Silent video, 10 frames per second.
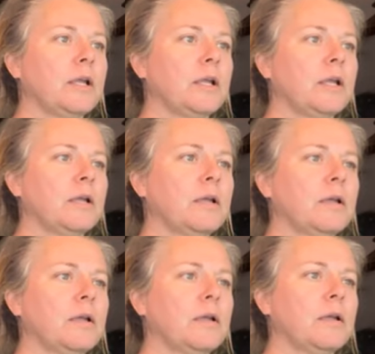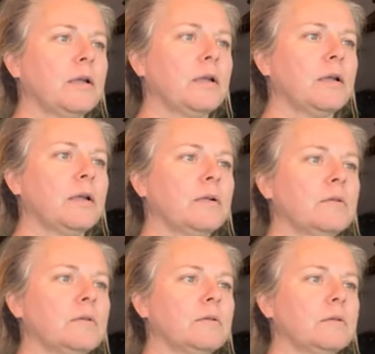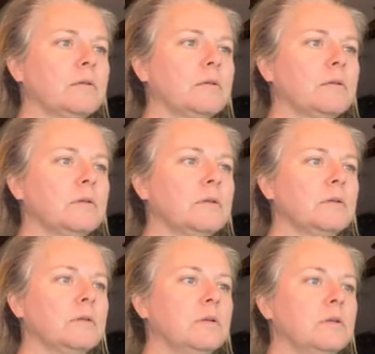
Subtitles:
Nobody speaks.